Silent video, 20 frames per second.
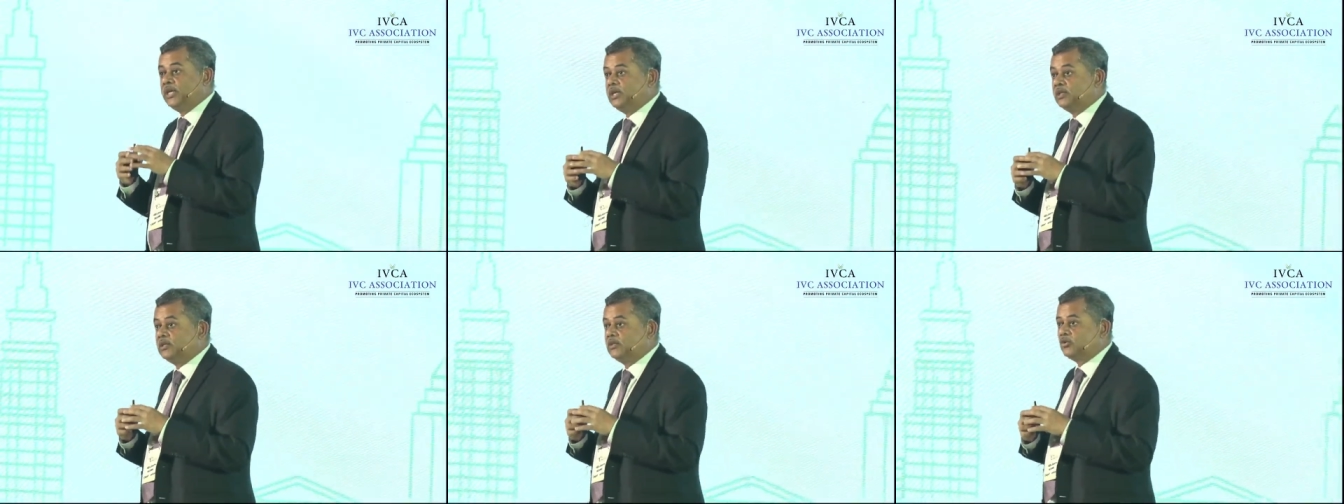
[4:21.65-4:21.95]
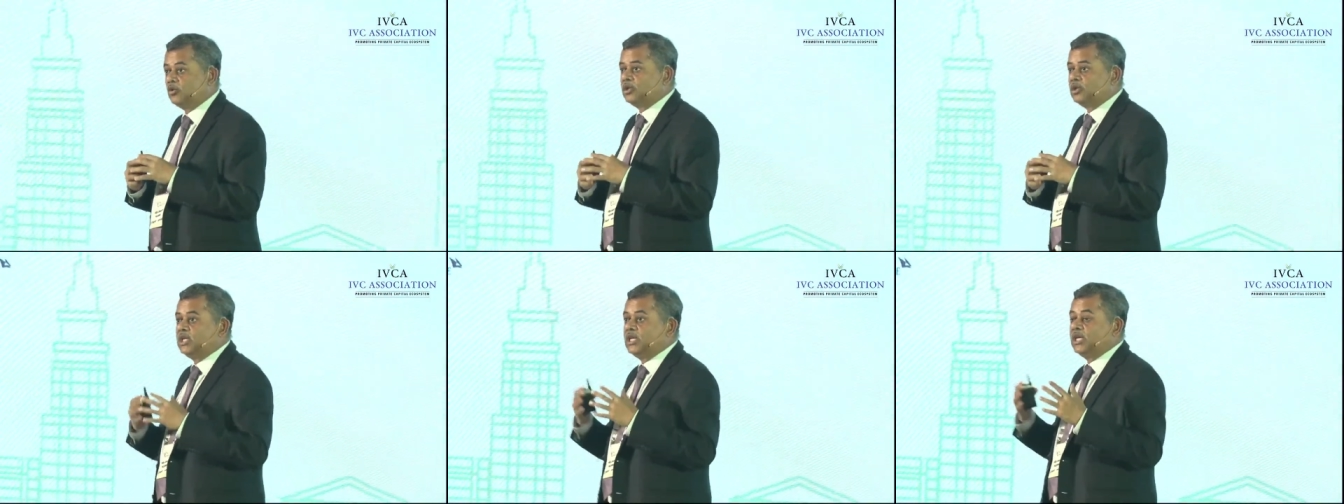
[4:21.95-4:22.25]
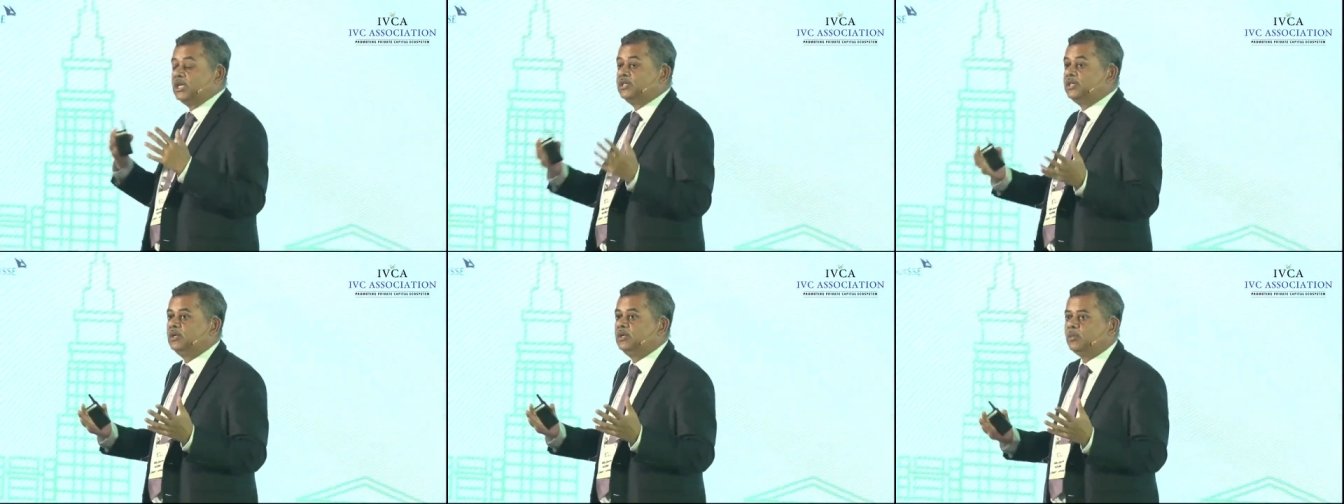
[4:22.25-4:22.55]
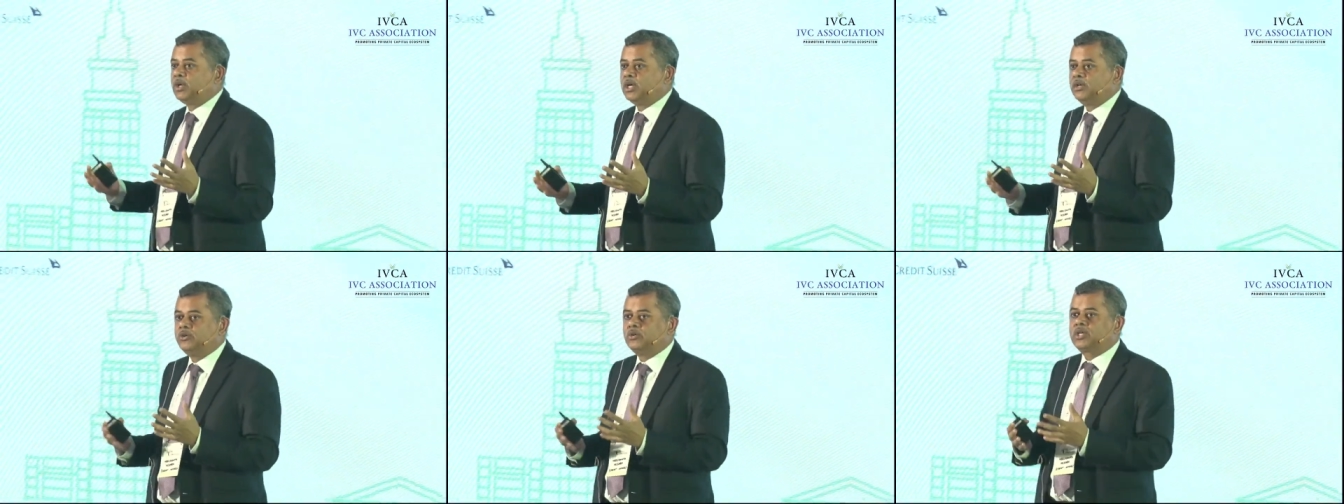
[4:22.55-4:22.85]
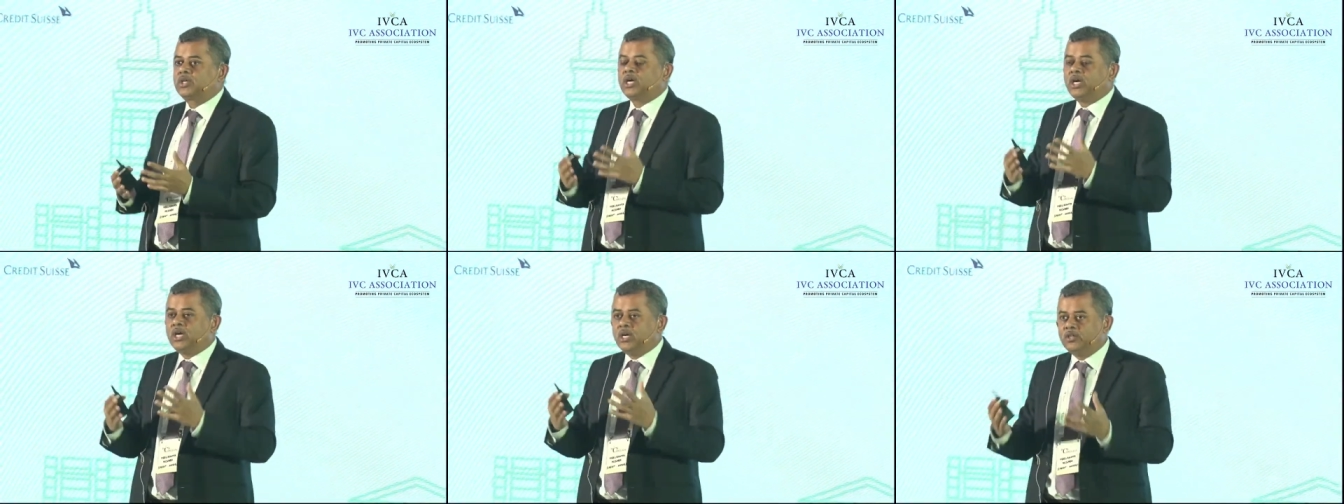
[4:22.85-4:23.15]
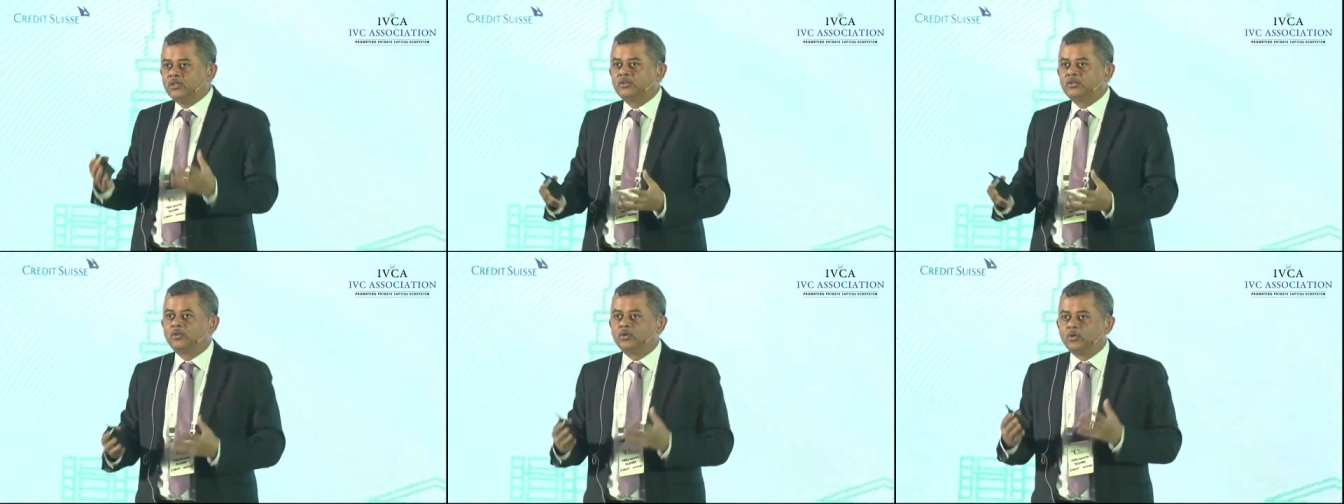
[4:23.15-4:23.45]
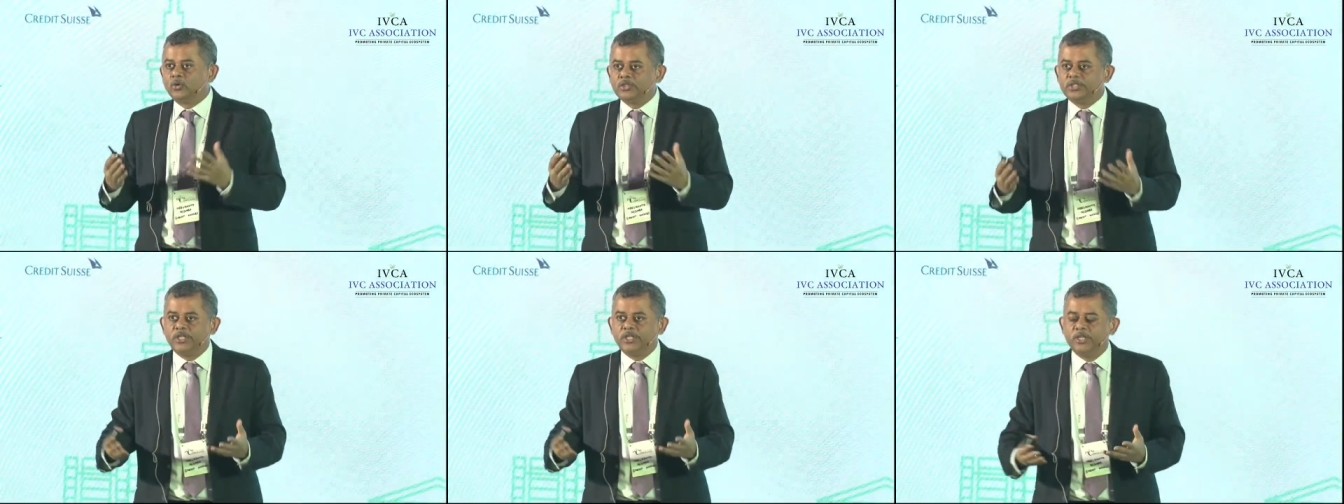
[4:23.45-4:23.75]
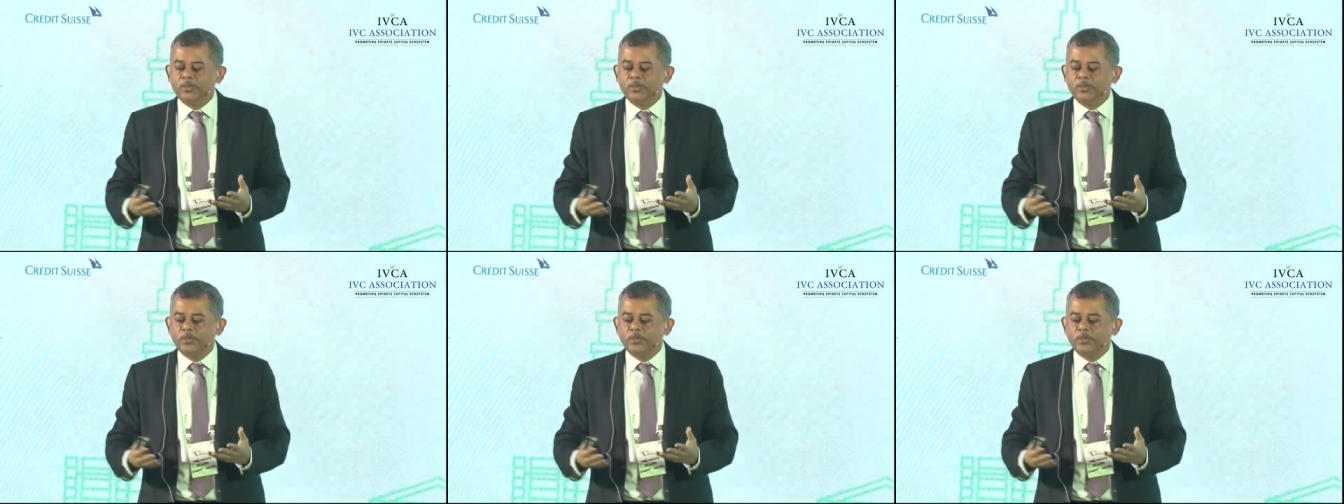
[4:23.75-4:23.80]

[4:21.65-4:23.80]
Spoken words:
So what we've done on the right is